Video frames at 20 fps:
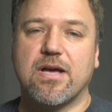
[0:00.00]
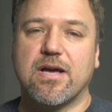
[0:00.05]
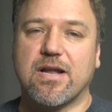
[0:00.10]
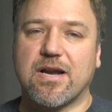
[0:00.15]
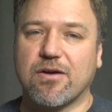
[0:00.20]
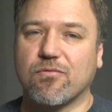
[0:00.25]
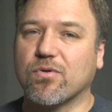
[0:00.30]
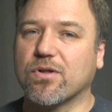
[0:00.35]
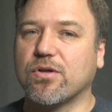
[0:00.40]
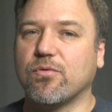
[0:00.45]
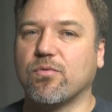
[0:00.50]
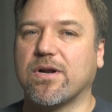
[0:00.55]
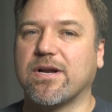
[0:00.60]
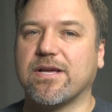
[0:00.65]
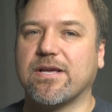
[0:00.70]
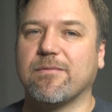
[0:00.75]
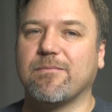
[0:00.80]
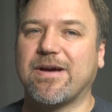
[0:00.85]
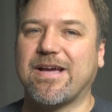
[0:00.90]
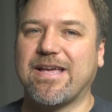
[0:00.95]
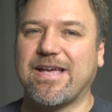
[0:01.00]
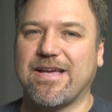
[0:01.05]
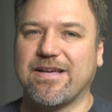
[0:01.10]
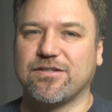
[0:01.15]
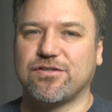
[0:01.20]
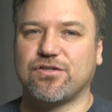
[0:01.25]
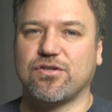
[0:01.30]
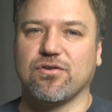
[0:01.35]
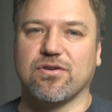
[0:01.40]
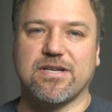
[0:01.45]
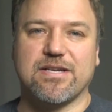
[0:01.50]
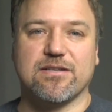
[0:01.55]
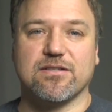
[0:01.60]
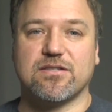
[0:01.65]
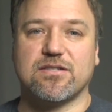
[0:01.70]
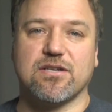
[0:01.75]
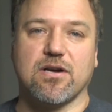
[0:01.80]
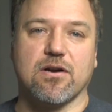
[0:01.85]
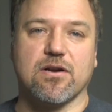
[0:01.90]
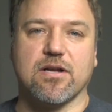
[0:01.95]
And I really want to get my hands dirty and
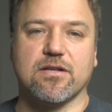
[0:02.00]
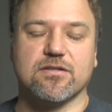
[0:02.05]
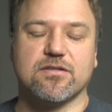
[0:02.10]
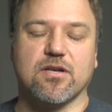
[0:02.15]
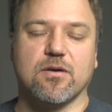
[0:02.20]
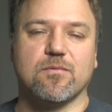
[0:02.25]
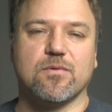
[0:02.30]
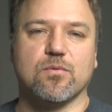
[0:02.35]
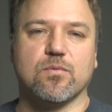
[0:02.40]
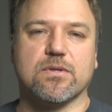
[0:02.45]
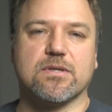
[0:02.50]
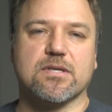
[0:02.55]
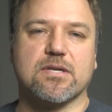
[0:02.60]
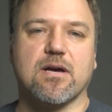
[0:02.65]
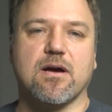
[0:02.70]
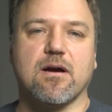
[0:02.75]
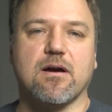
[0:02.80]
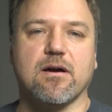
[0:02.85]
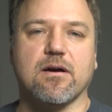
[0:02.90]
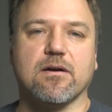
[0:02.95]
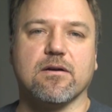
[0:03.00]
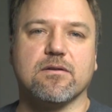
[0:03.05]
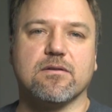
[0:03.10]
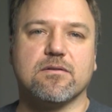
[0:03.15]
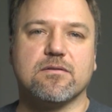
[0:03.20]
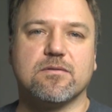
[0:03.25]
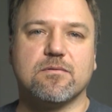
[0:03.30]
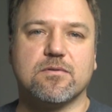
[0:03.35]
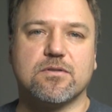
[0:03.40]
start on something with the car.